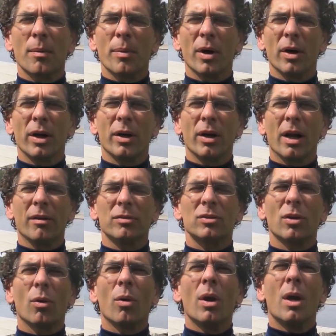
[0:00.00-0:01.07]
About a year and a half.
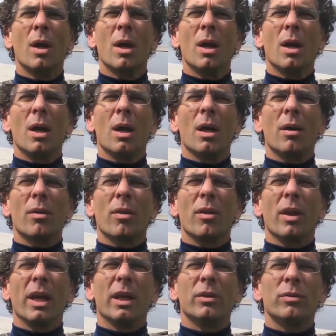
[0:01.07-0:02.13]
So
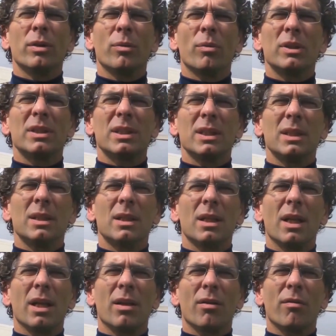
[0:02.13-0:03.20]
the injury was in
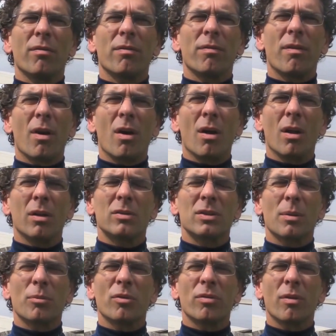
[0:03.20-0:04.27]
the
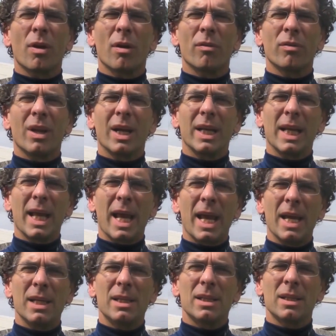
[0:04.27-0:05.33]
summer fall of
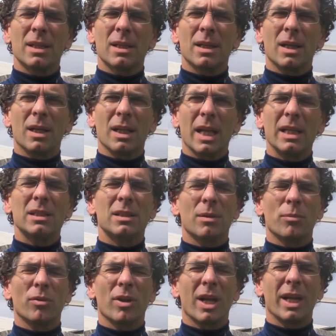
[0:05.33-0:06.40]
98, late
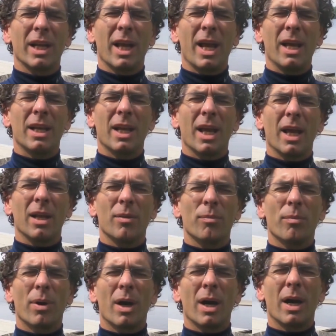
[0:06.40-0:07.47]
summer of 98,
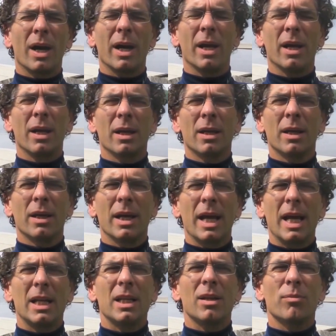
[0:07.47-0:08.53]
and by
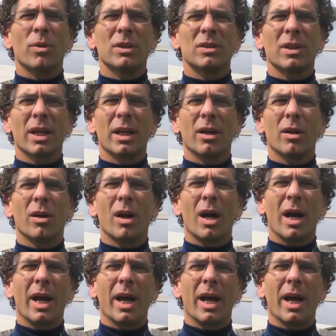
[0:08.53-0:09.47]
18 months later